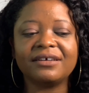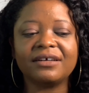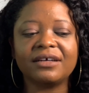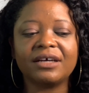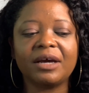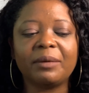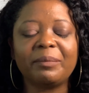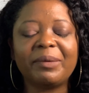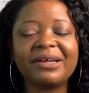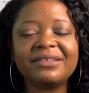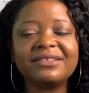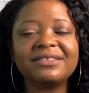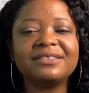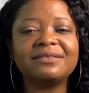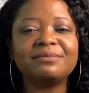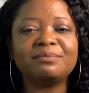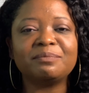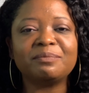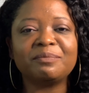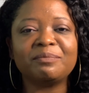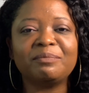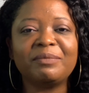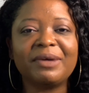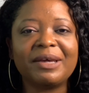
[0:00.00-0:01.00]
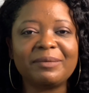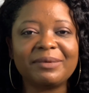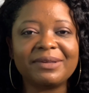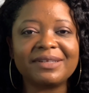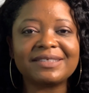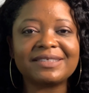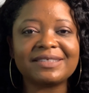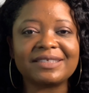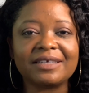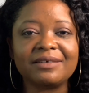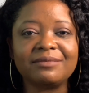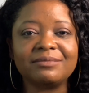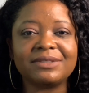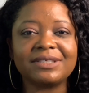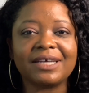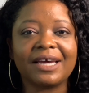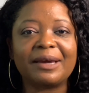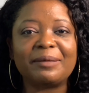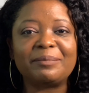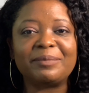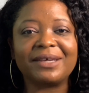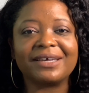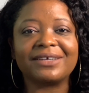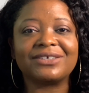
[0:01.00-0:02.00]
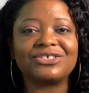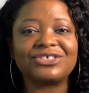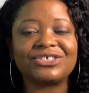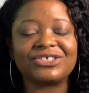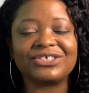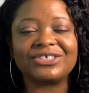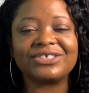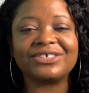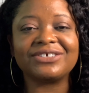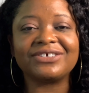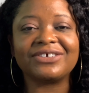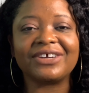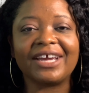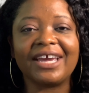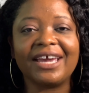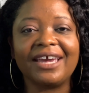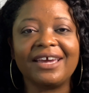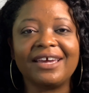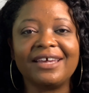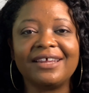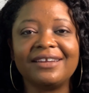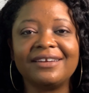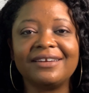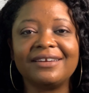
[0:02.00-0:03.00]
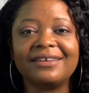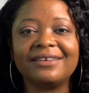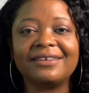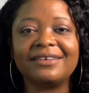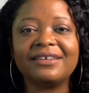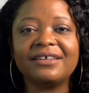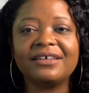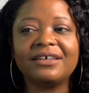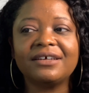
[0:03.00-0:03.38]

about maybe the same time next year and